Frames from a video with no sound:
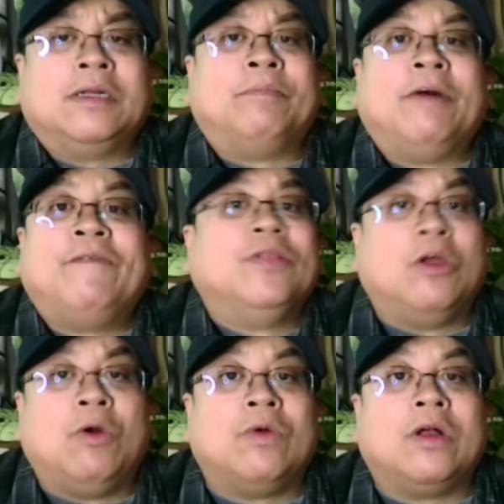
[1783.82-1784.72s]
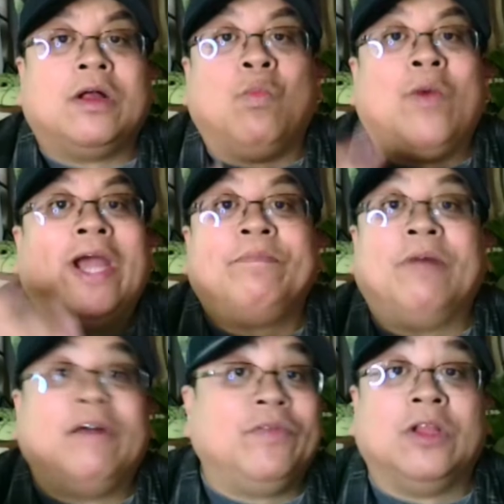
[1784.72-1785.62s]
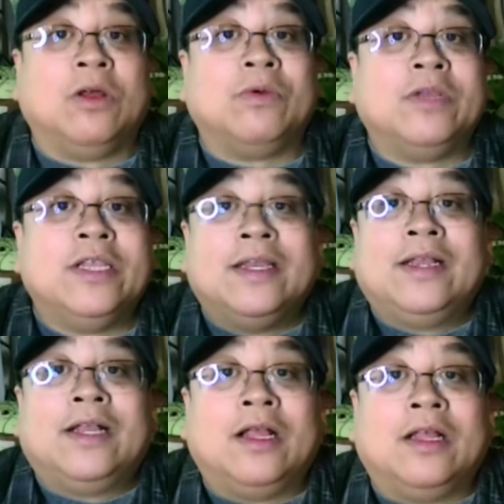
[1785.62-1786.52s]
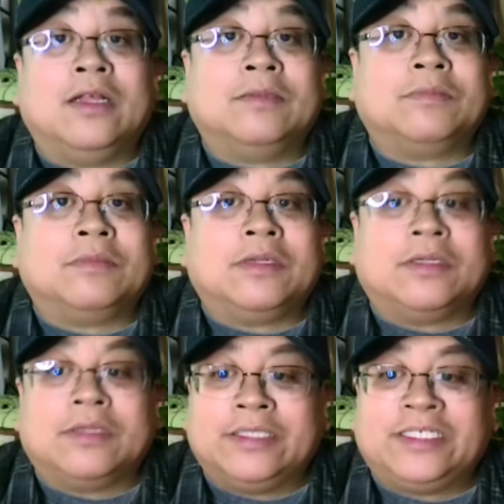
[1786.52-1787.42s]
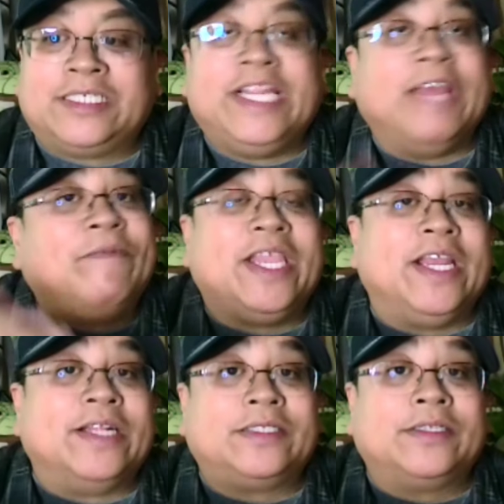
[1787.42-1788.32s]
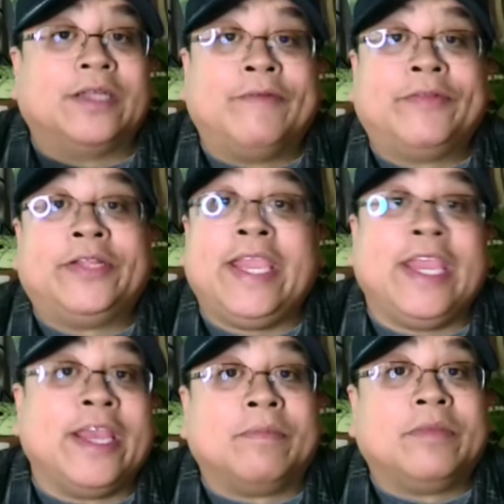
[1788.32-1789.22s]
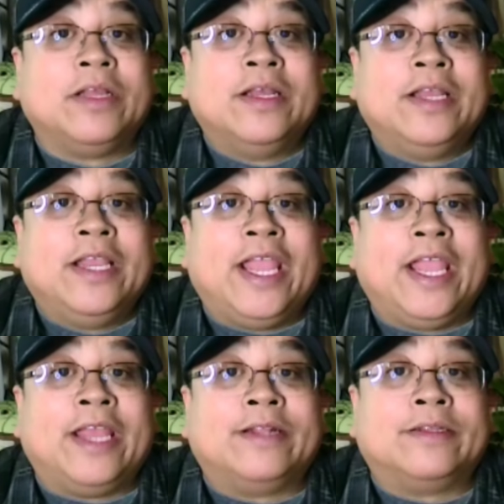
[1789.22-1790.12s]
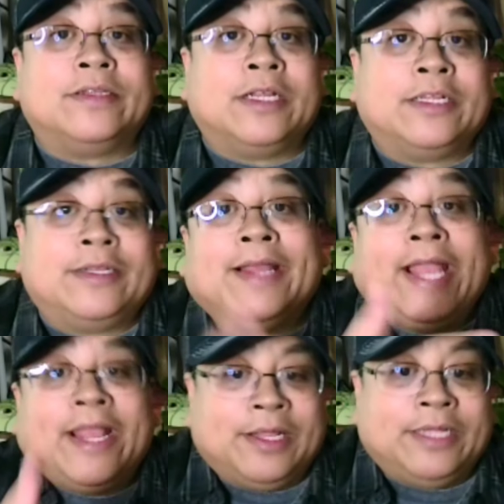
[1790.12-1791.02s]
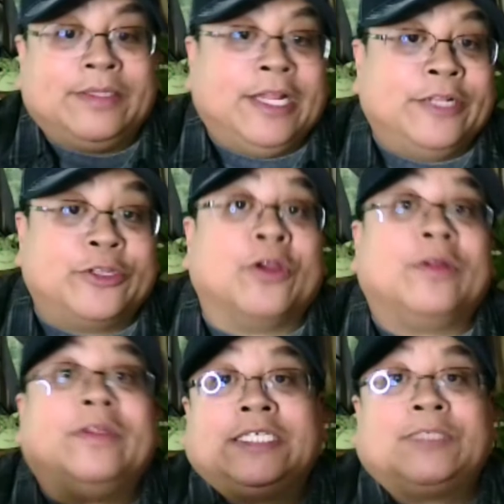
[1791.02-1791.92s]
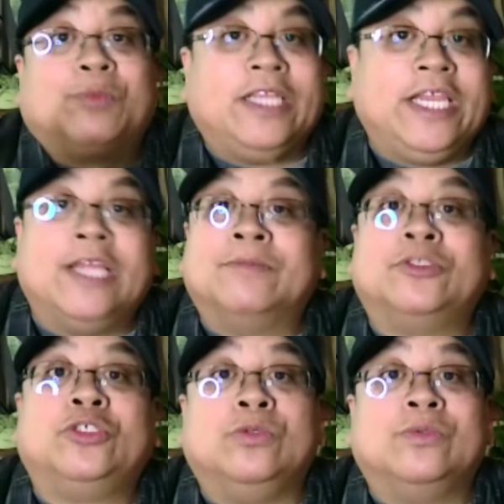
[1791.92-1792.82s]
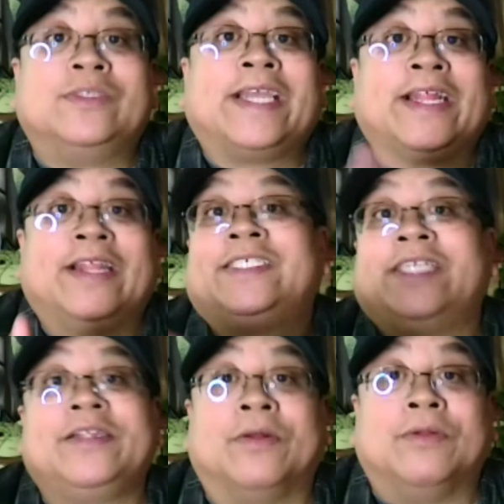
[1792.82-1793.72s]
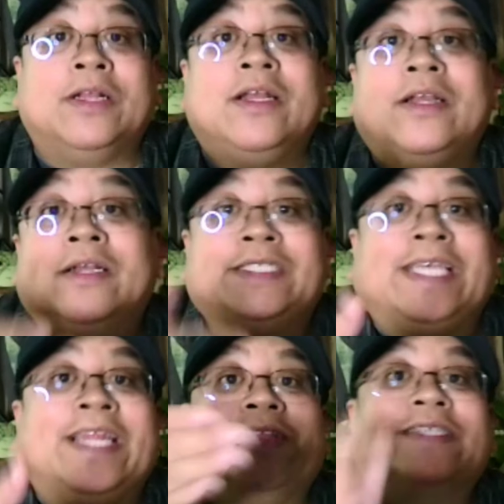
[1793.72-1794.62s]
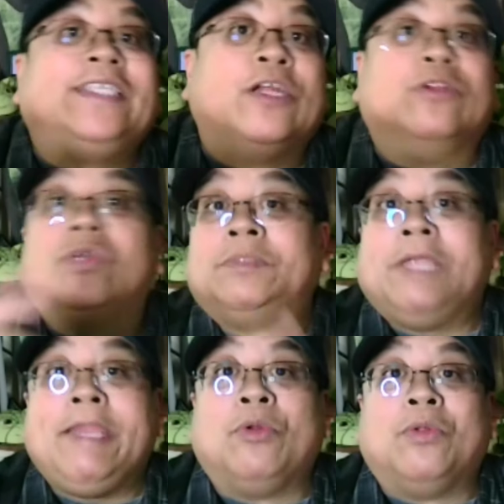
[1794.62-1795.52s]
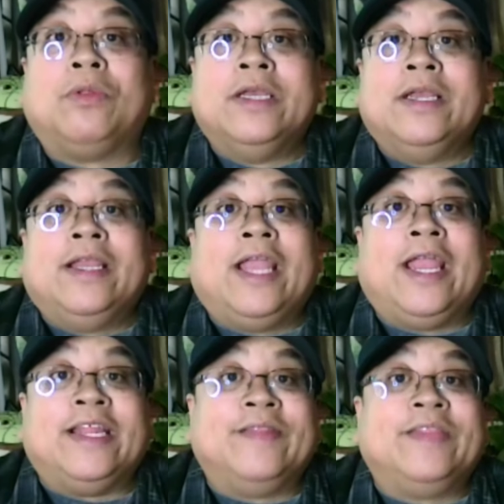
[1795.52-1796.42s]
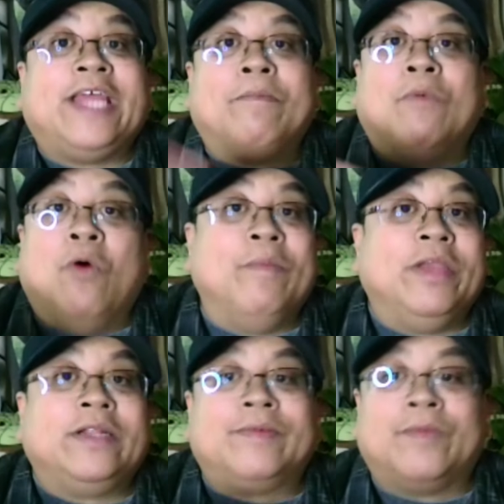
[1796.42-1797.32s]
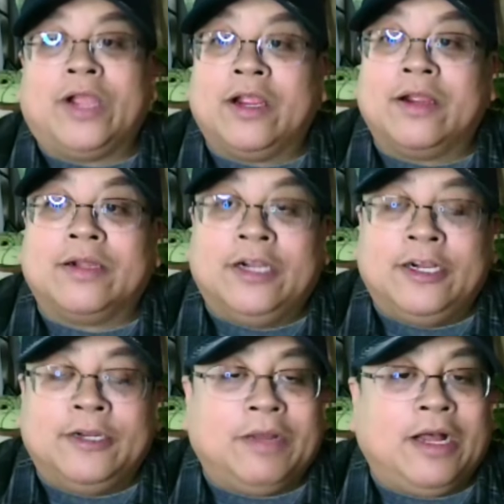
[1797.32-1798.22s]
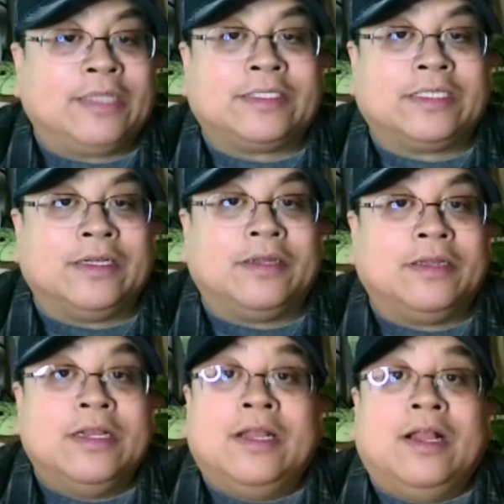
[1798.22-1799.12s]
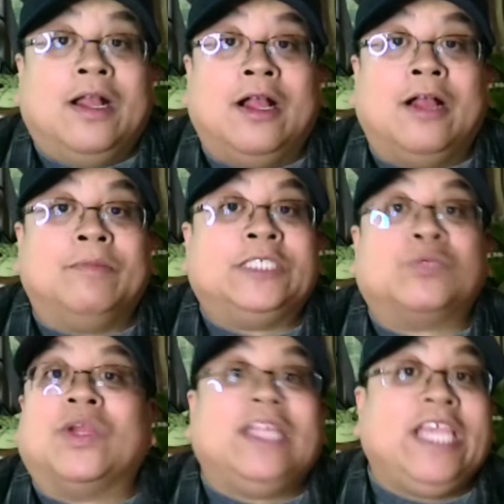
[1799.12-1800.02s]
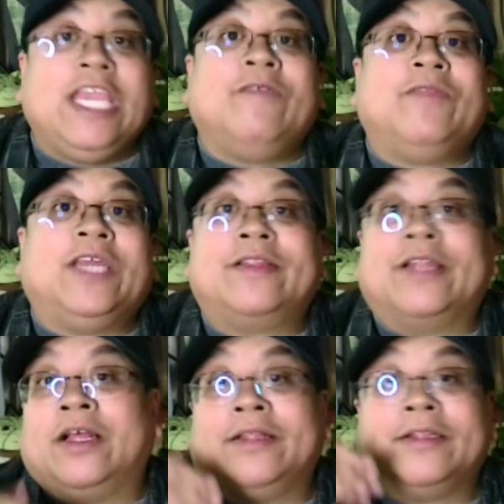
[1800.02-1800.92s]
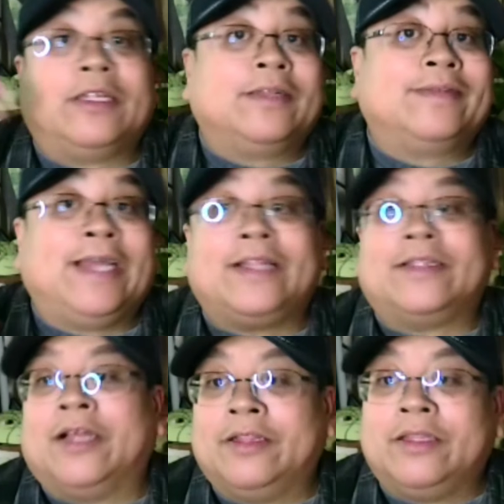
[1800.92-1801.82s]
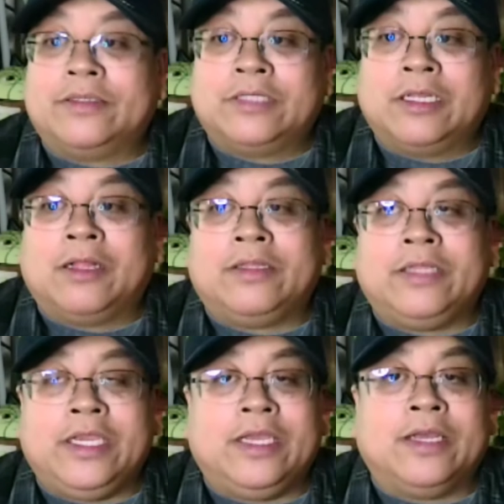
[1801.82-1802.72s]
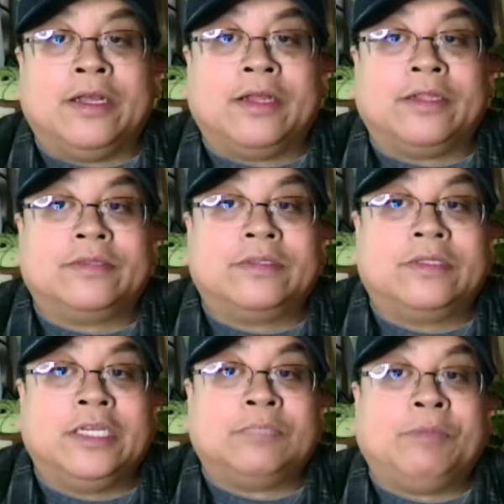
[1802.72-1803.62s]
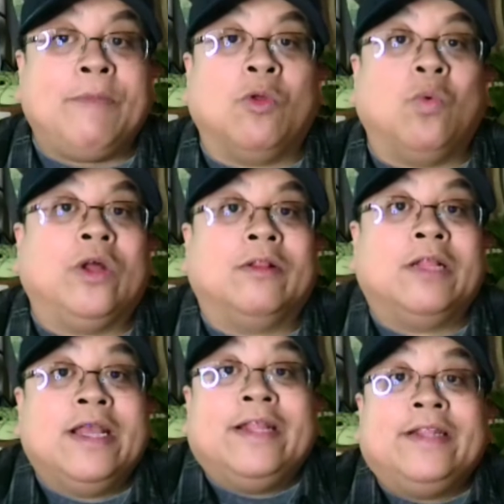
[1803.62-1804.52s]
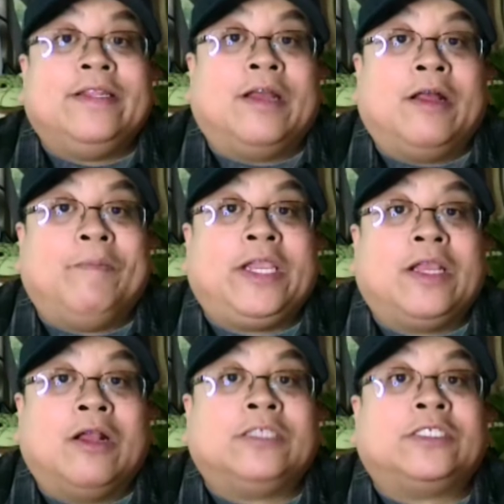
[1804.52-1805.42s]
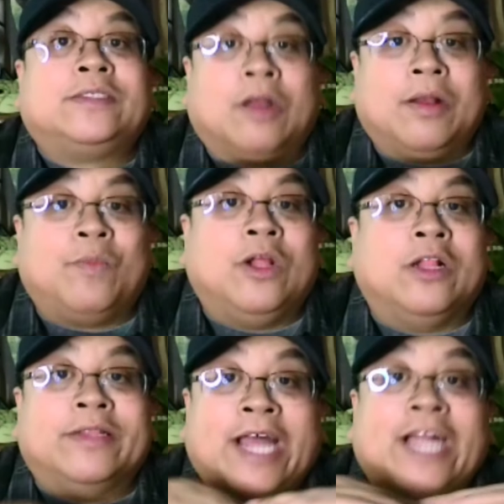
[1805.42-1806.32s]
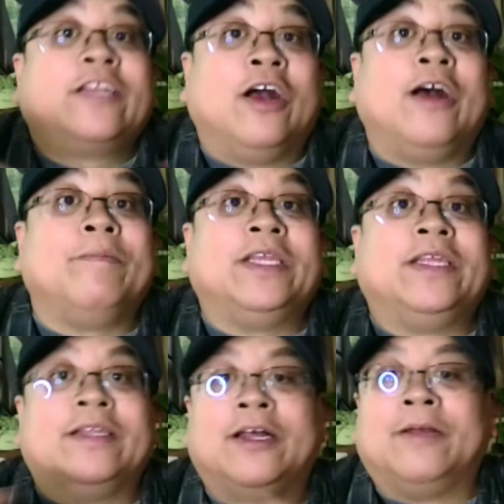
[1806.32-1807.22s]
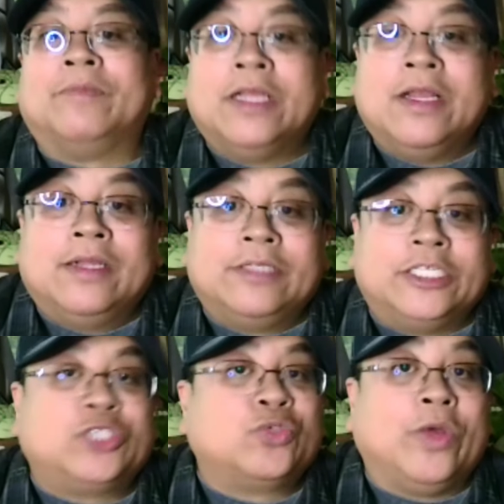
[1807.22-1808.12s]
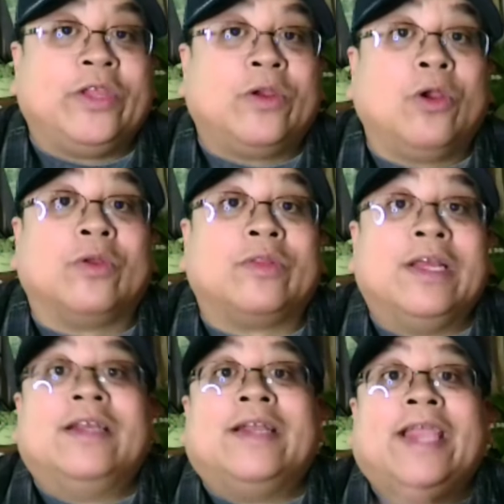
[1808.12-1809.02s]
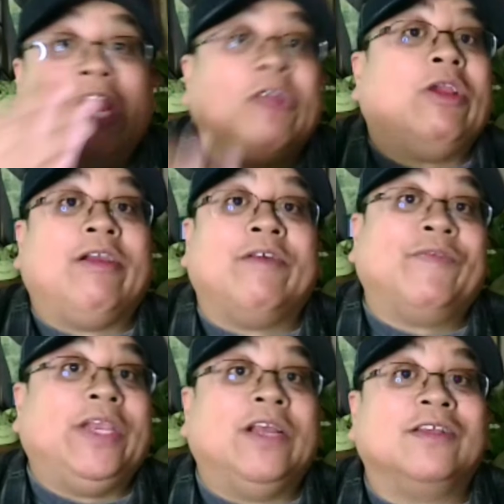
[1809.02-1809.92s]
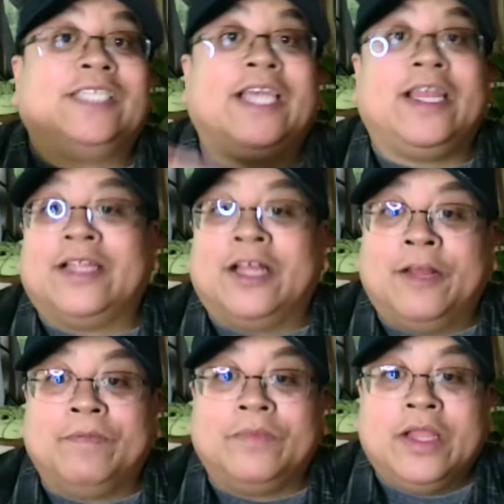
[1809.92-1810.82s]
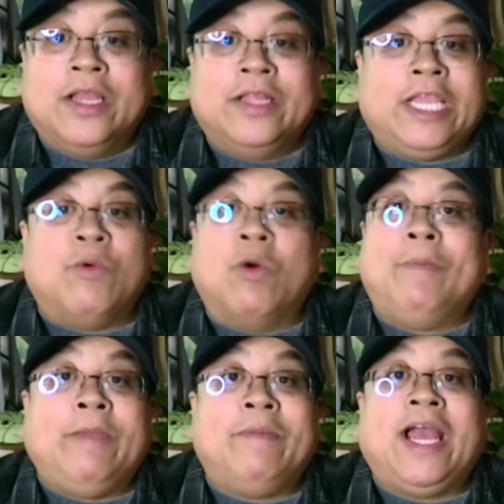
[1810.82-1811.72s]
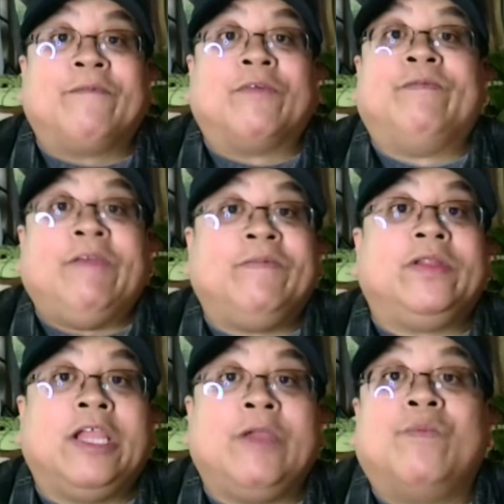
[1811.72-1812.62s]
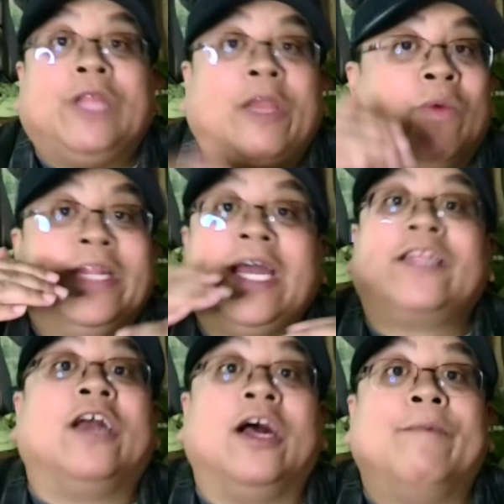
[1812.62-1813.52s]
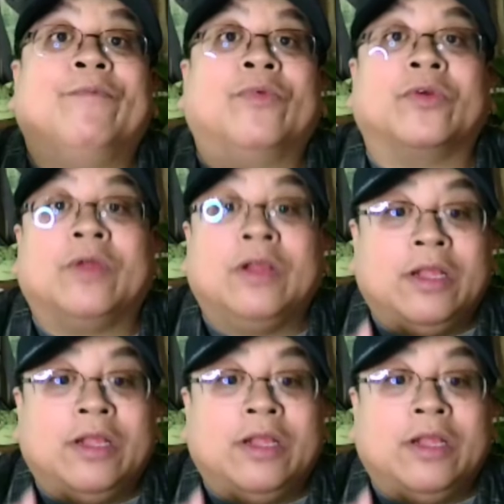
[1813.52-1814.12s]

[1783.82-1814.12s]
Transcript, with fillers: buffalo, a white buffalo. Um, it's significant uh, to him, and and and in turn, this would lead him to sending the signal, sending the signal to his people. And in that moment where um, Asta um, is relieved that uh, that uh, the, the uh, his people will uh, be, as, will not come and um, destroy the earth, Harry reveals that um, they won't be back for fifty. They they will not come for